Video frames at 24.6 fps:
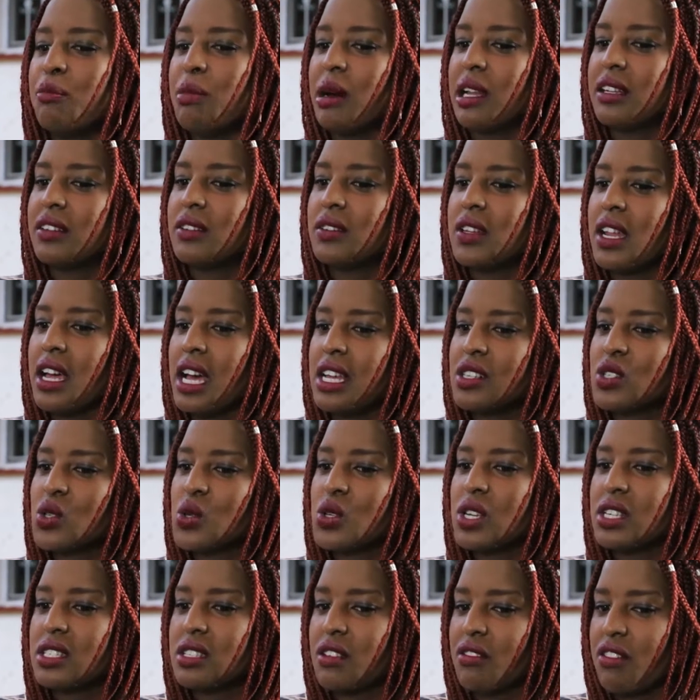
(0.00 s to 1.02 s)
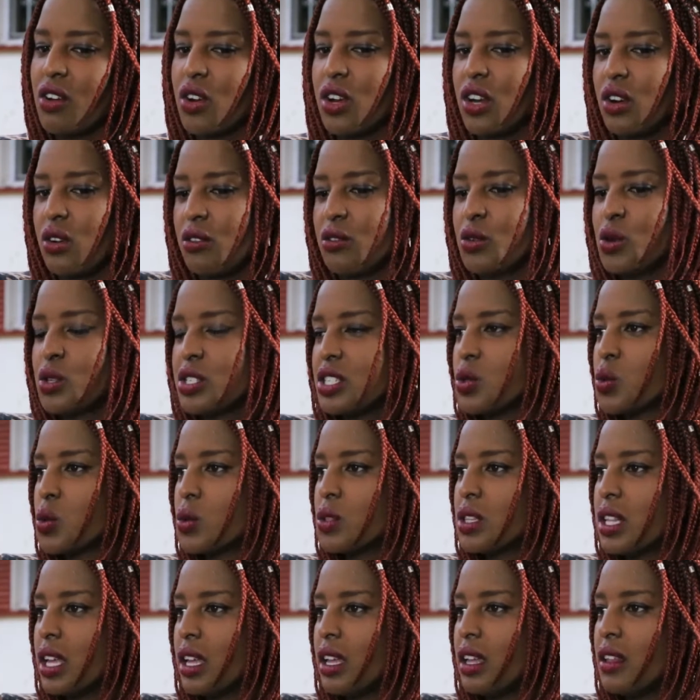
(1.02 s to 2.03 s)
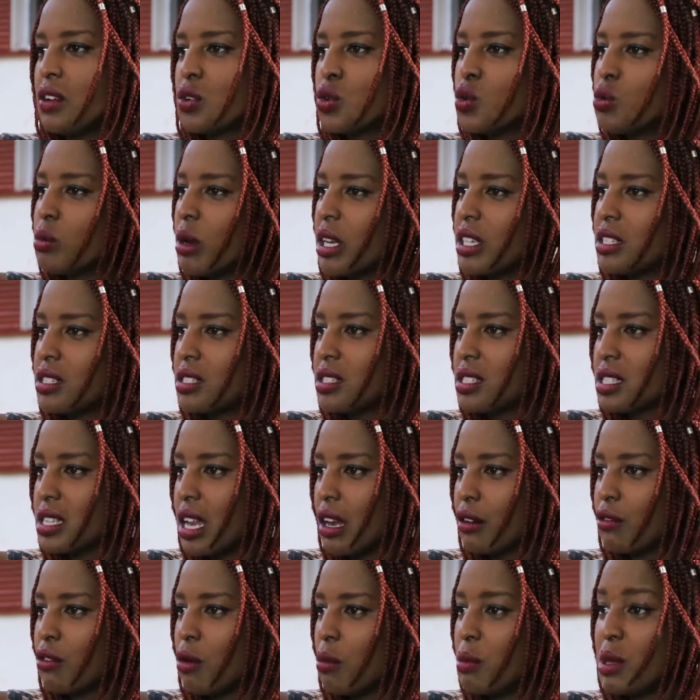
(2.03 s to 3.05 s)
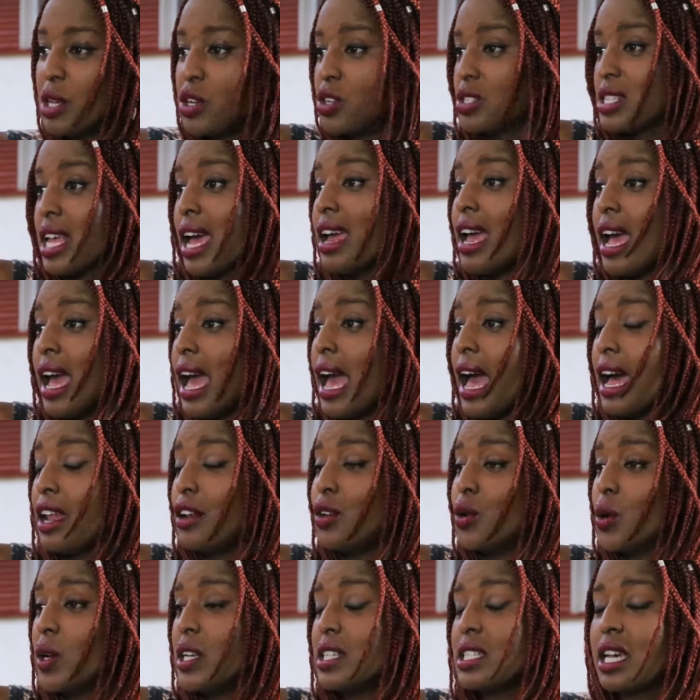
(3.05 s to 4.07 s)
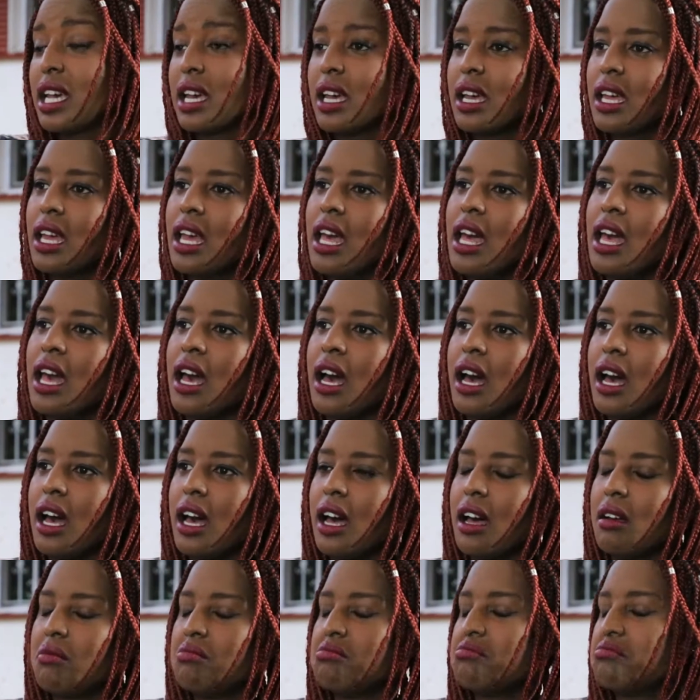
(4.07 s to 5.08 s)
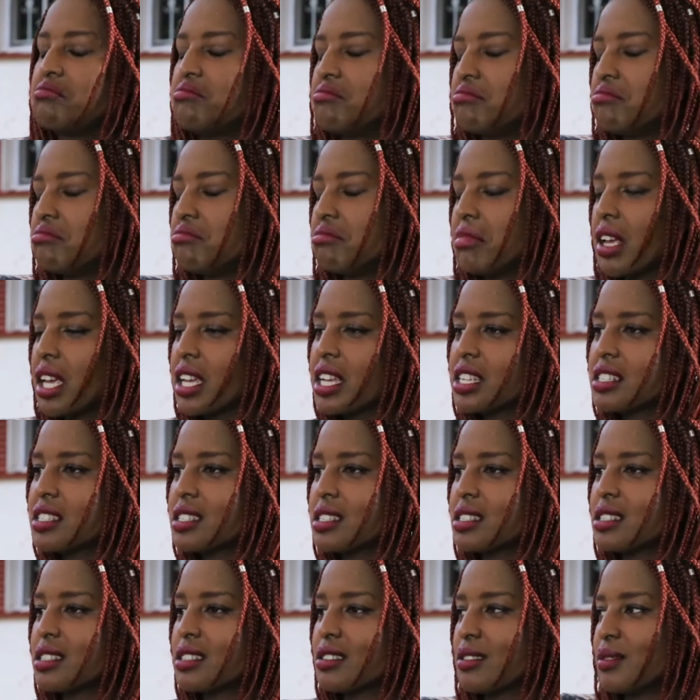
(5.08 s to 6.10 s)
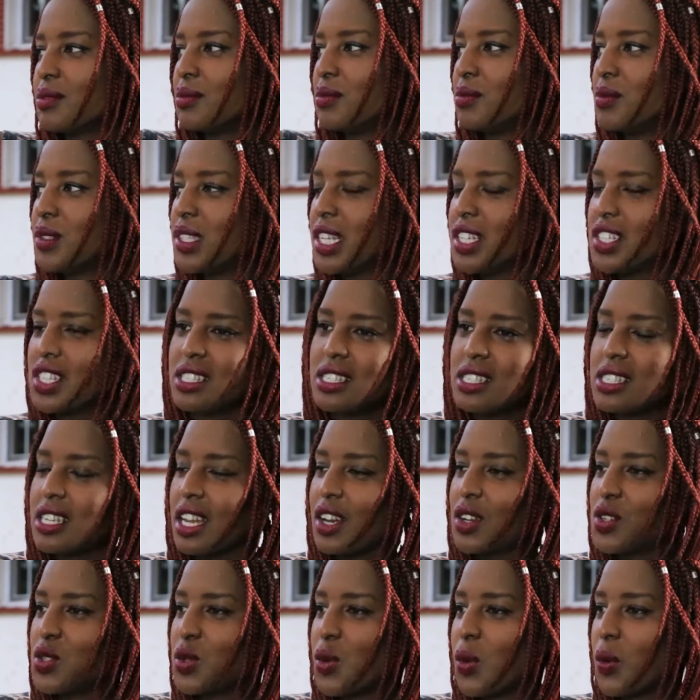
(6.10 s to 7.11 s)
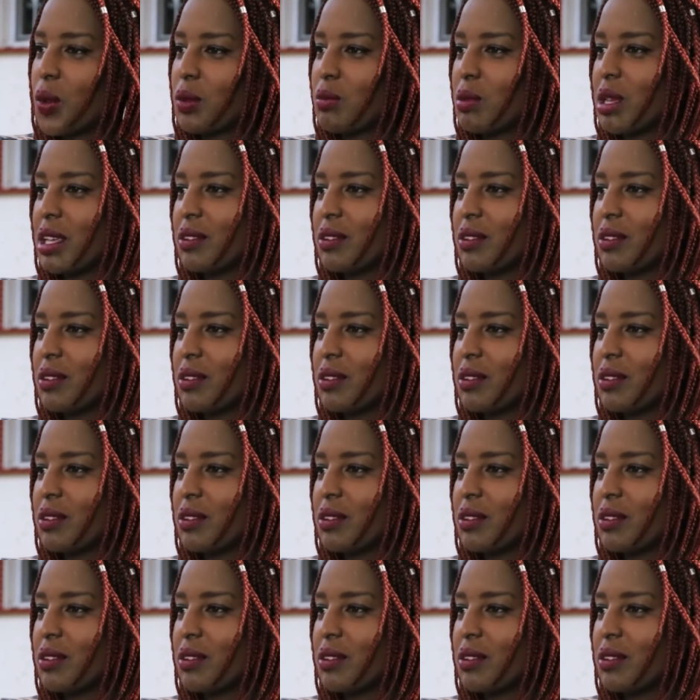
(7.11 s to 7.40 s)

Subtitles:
But as soon as they found out, of course, it was the rumor did start for me, because I had no idea. Mm-hmm. I guess they just decided to go with